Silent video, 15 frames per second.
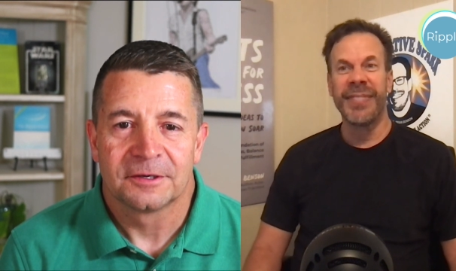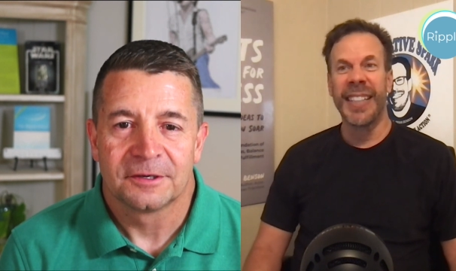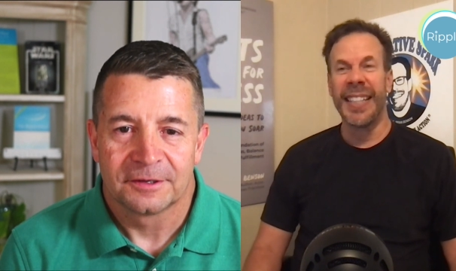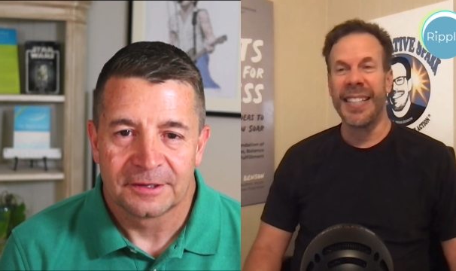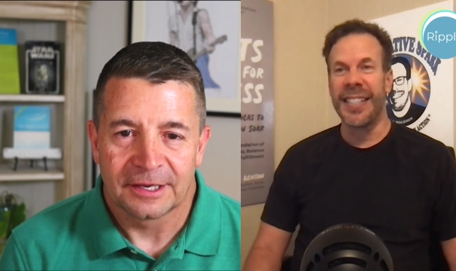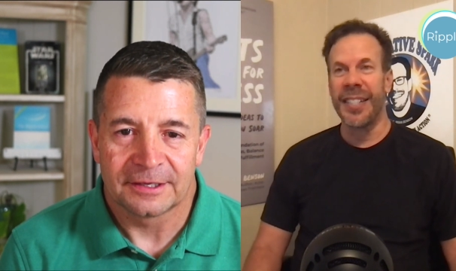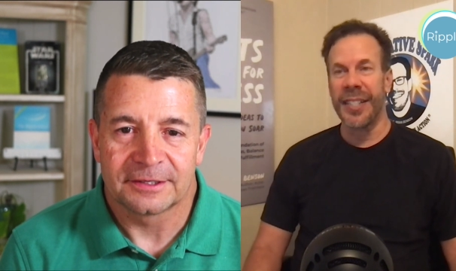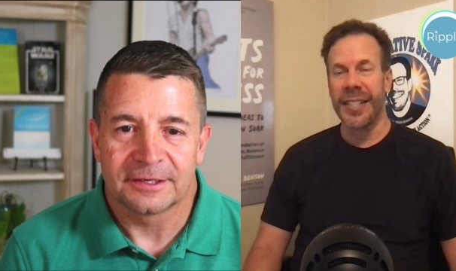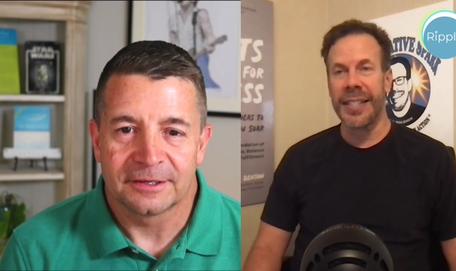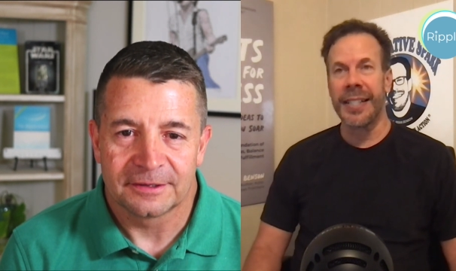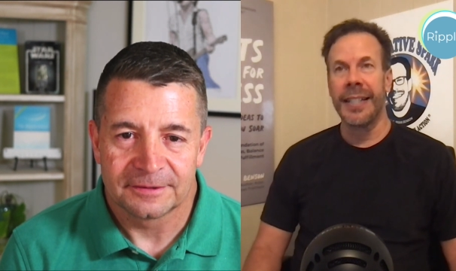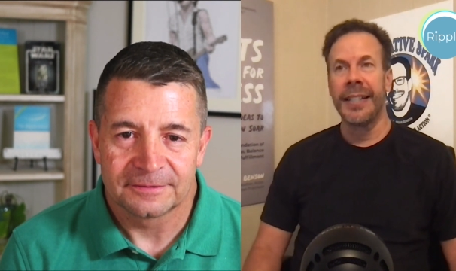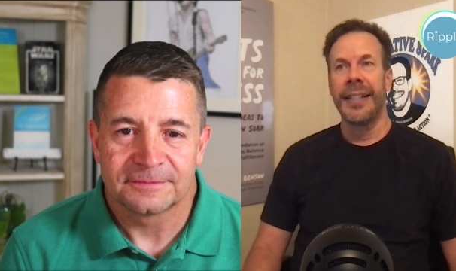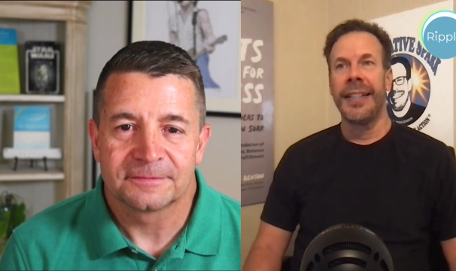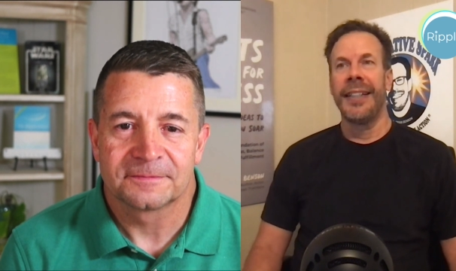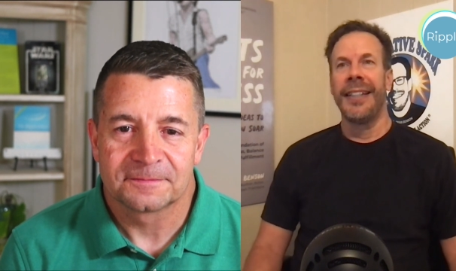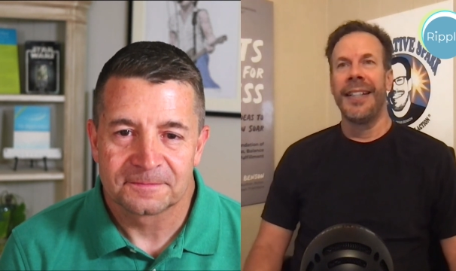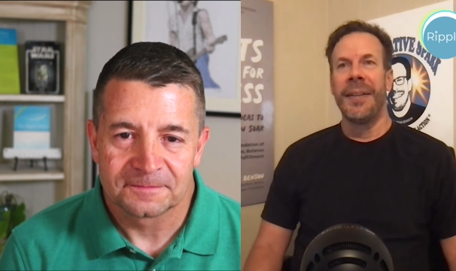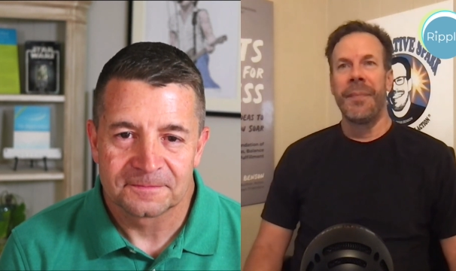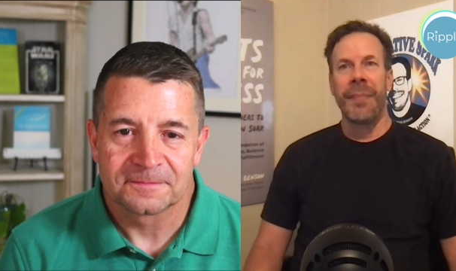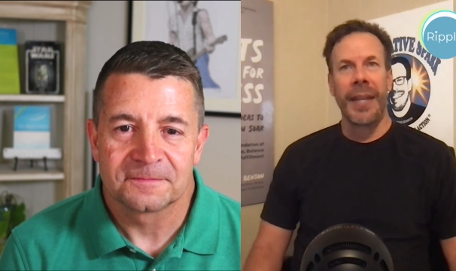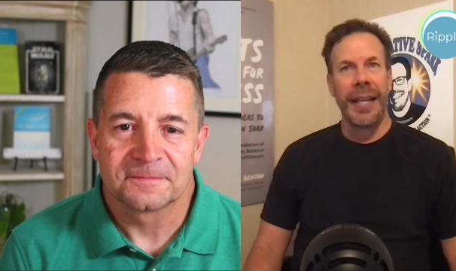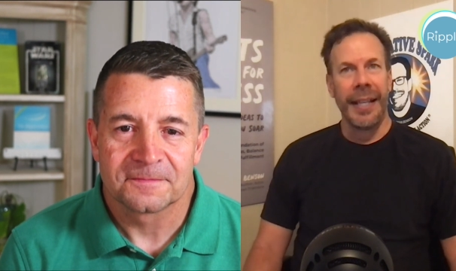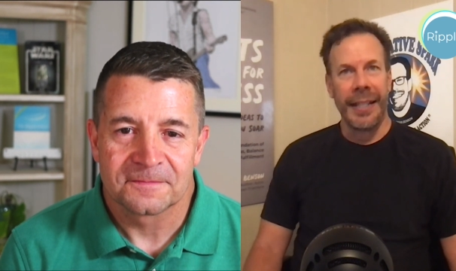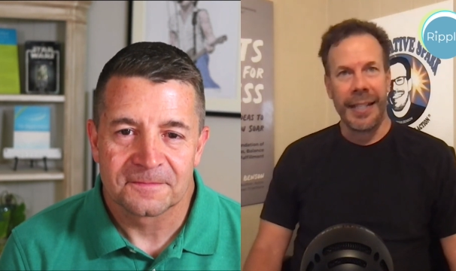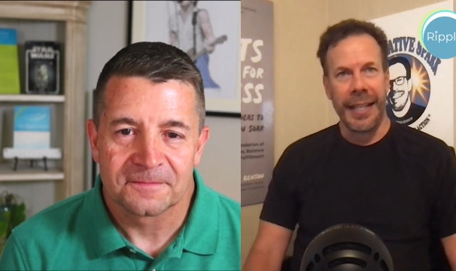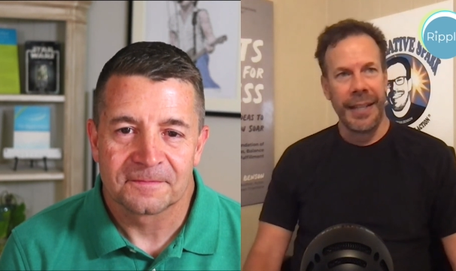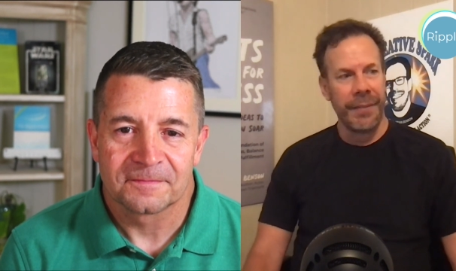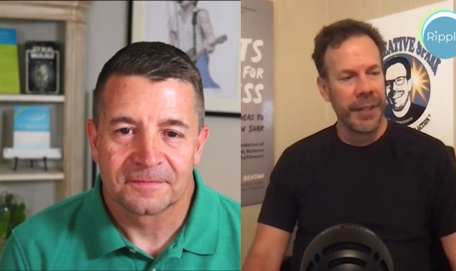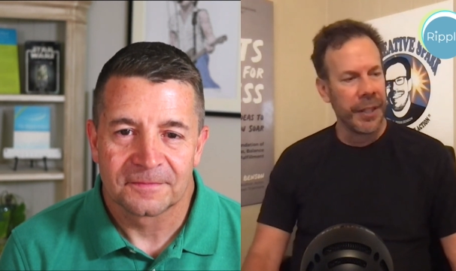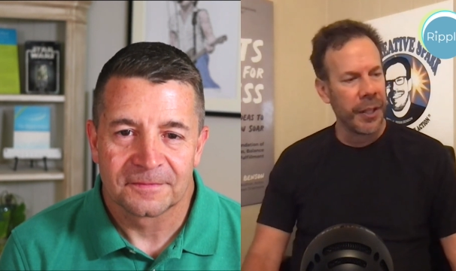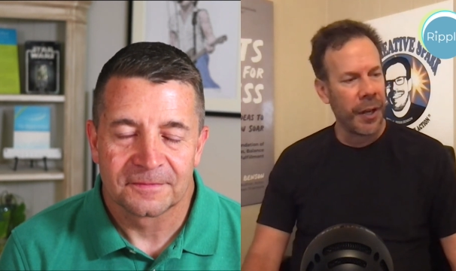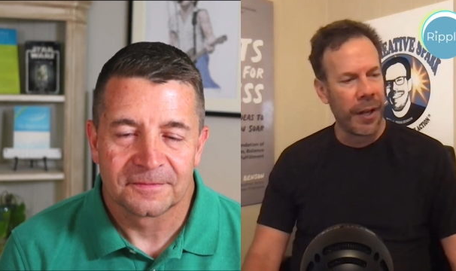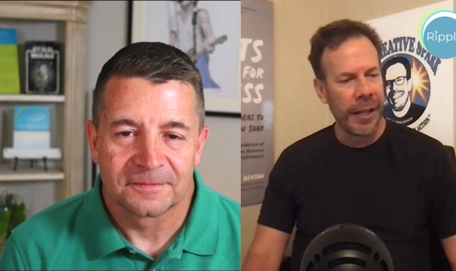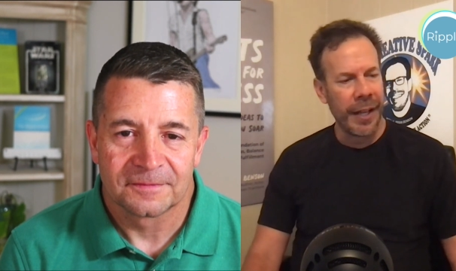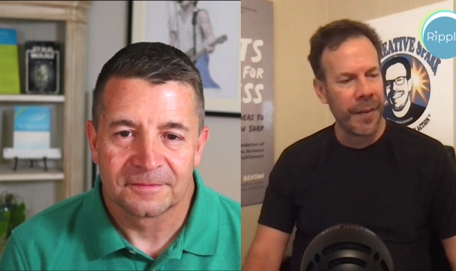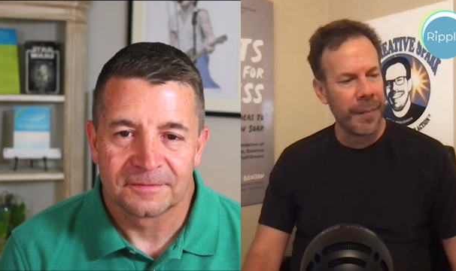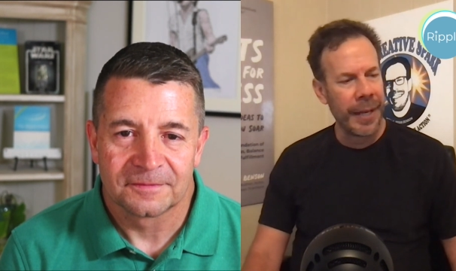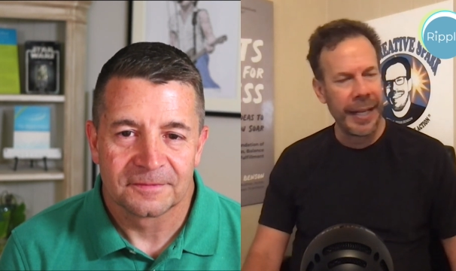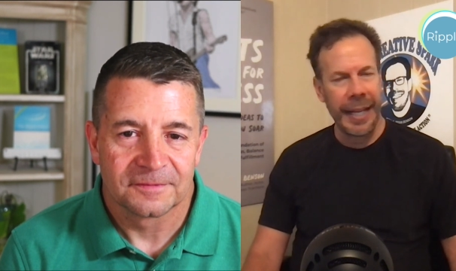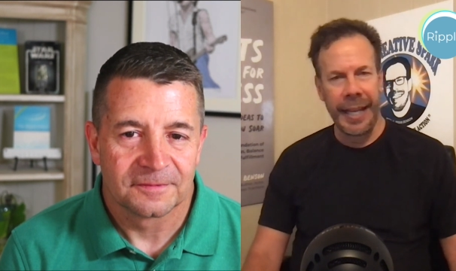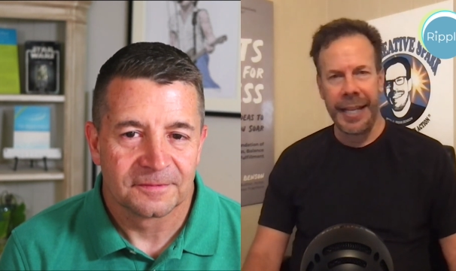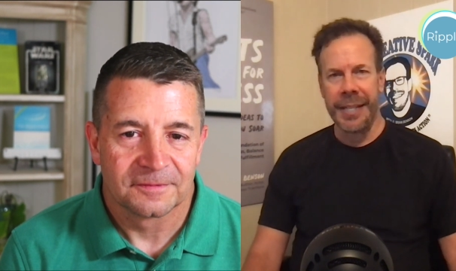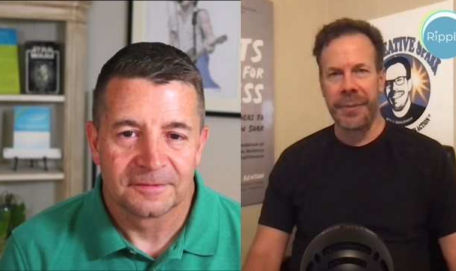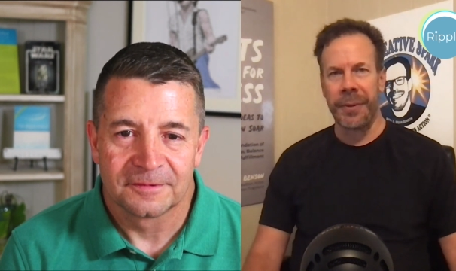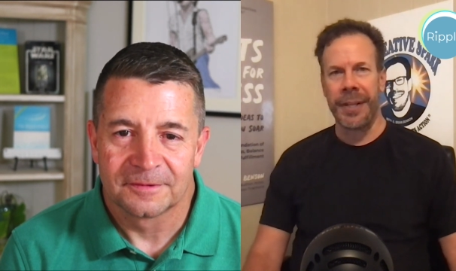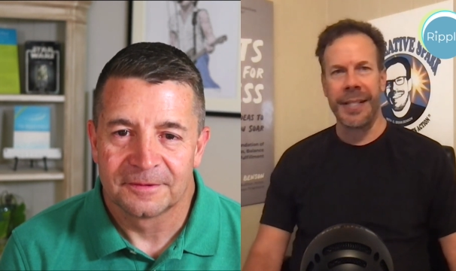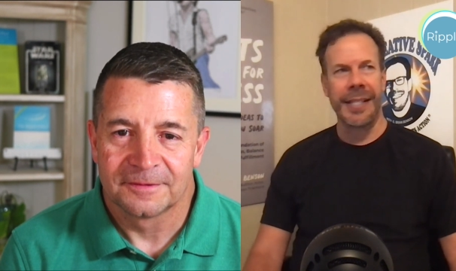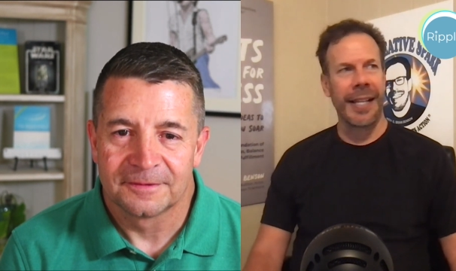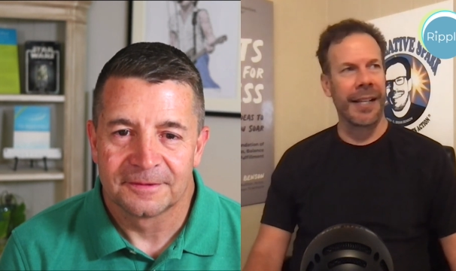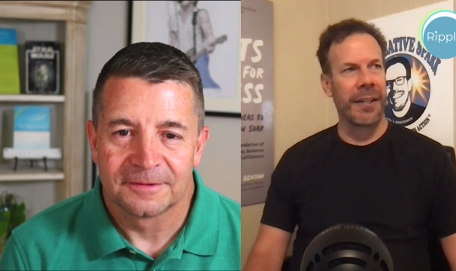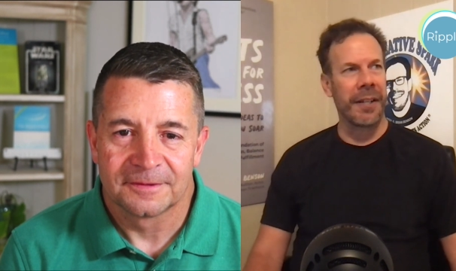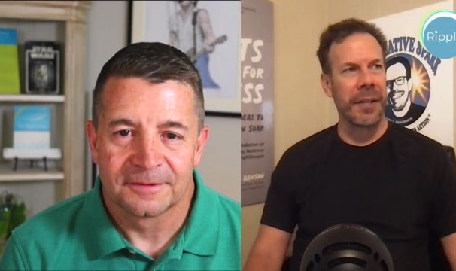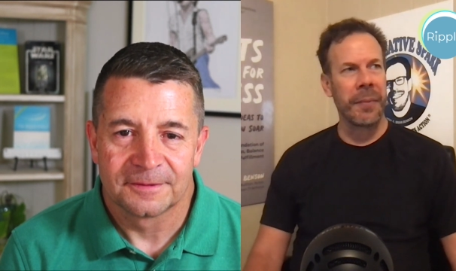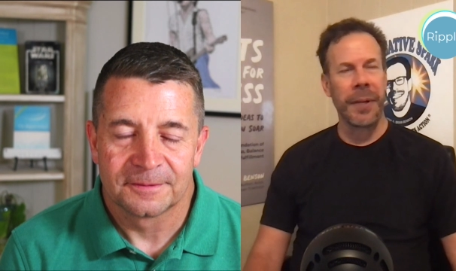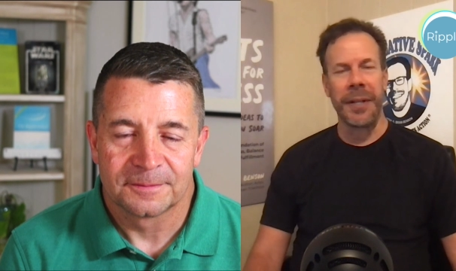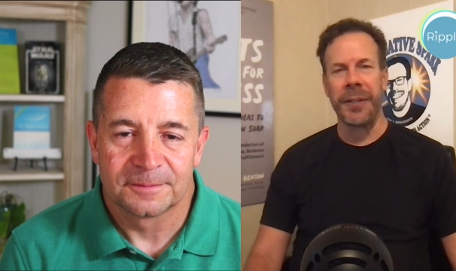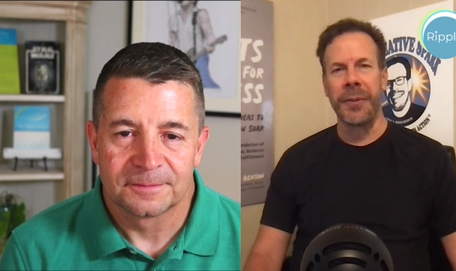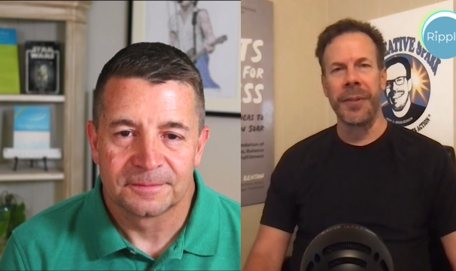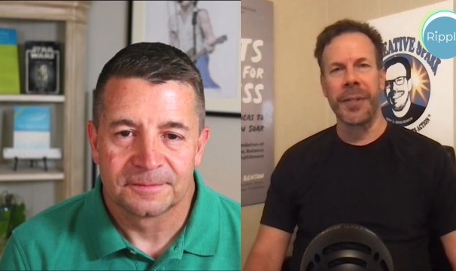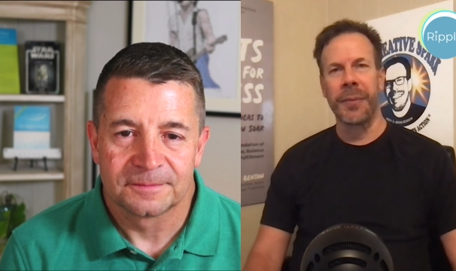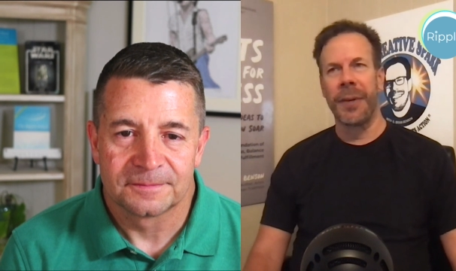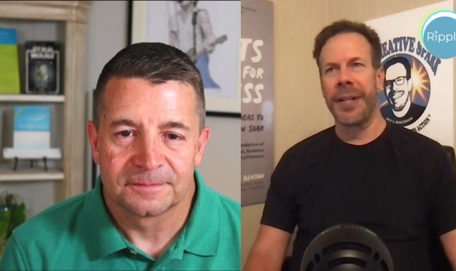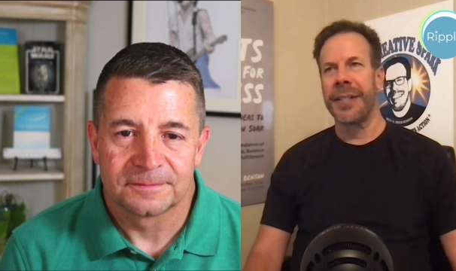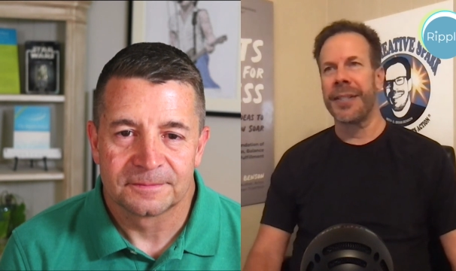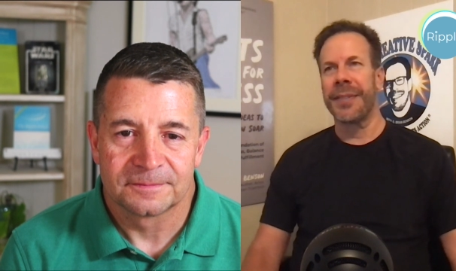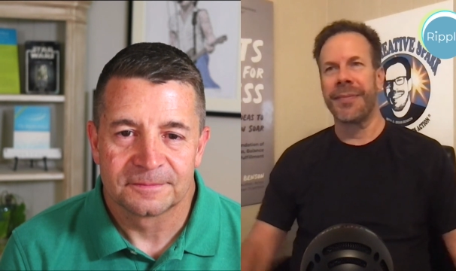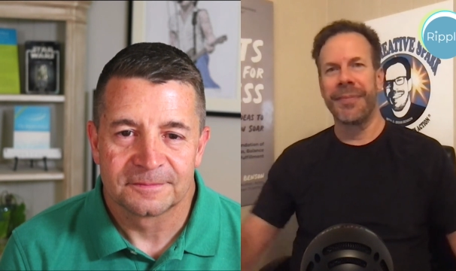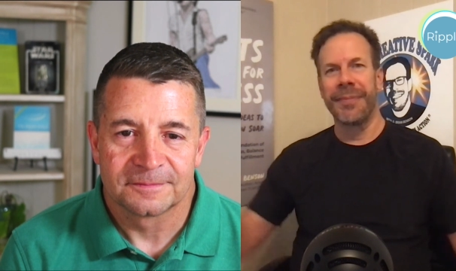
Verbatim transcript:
Speaker 1: It yeah. just it even I'll have my days where it's like all I want to do is watch